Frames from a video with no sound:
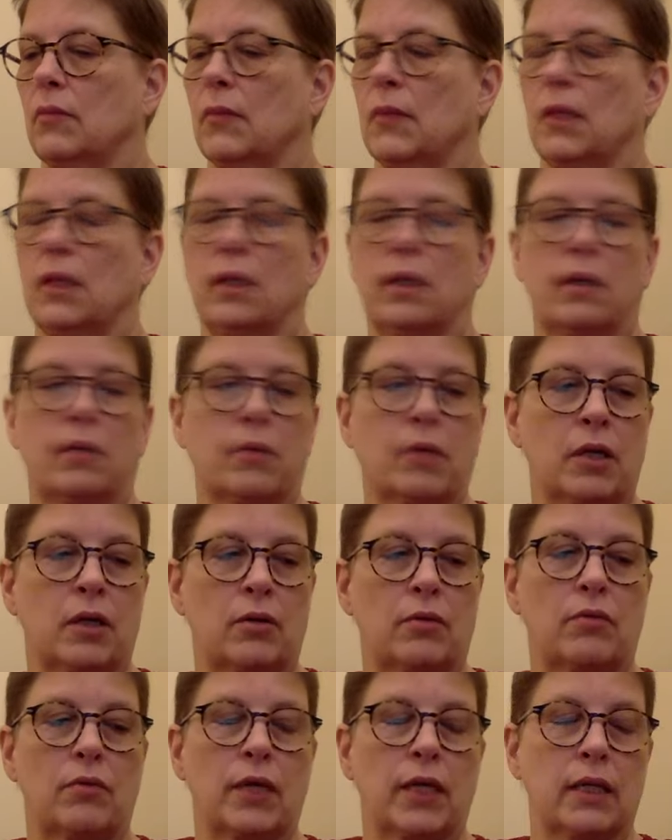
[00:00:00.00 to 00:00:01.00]
Then I'm going to
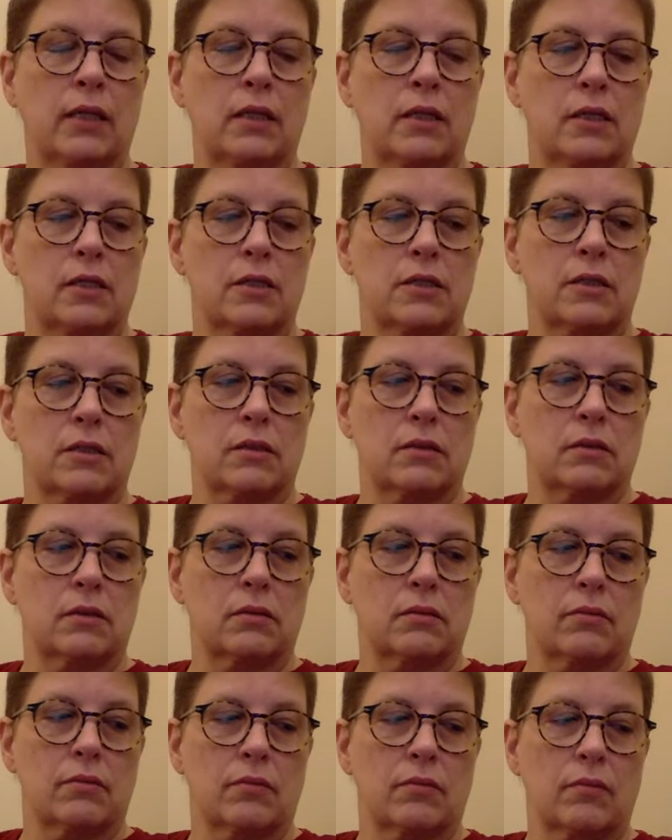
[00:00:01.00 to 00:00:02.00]
ring this.
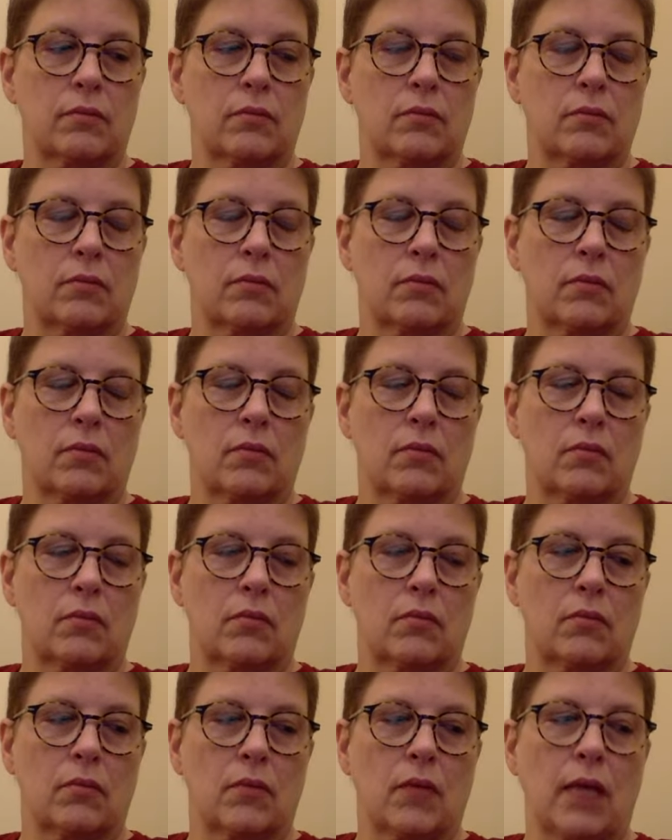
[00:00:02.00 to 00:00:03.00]

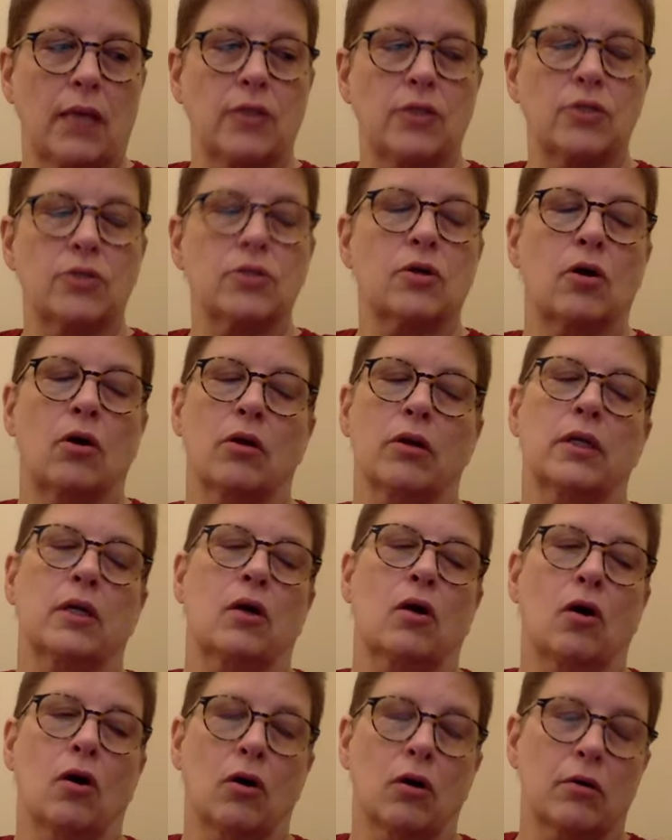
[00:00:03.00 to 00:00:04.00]
I just call it a
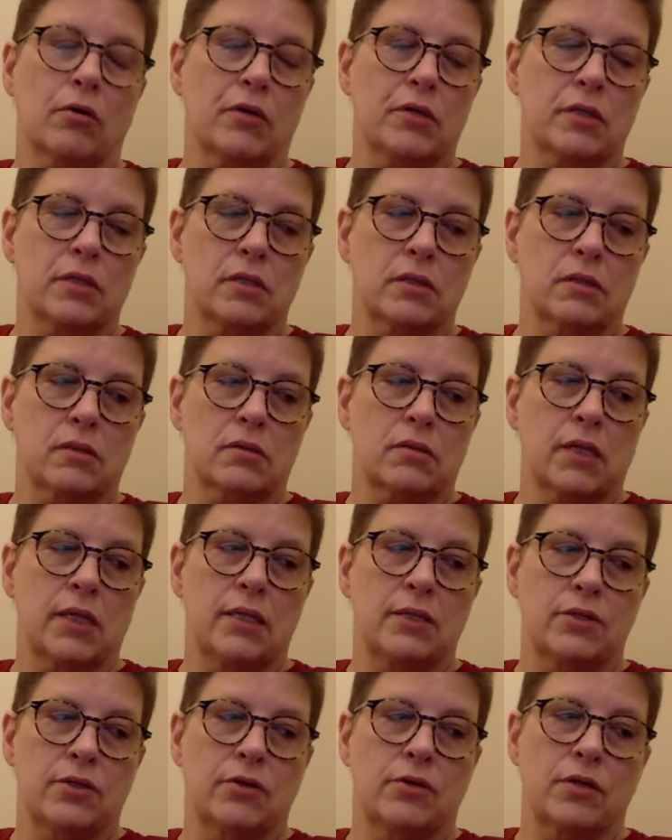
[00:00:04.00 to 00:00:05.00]
gong because it's
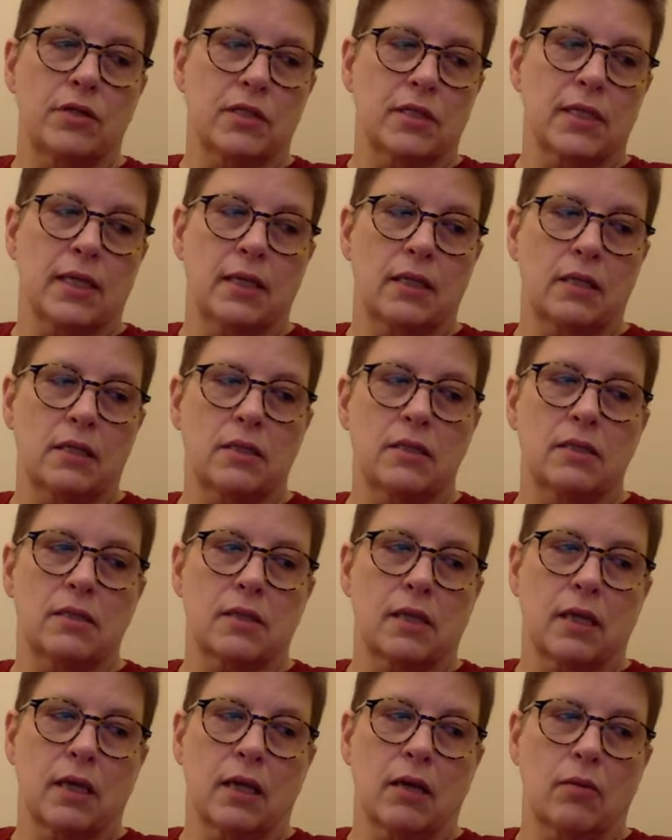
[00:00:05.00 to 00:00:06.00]
easier to say than
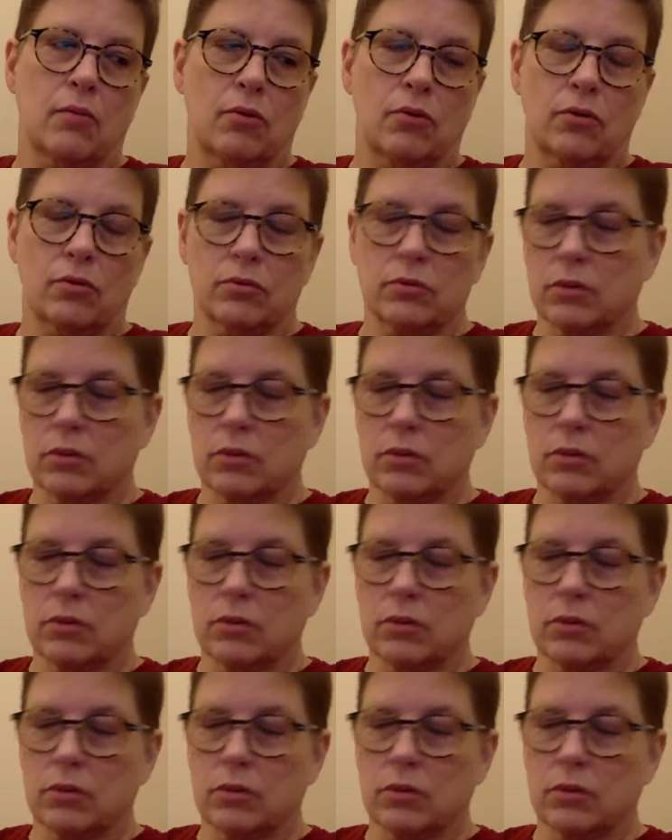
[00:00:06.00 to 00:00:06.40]
singing bowl.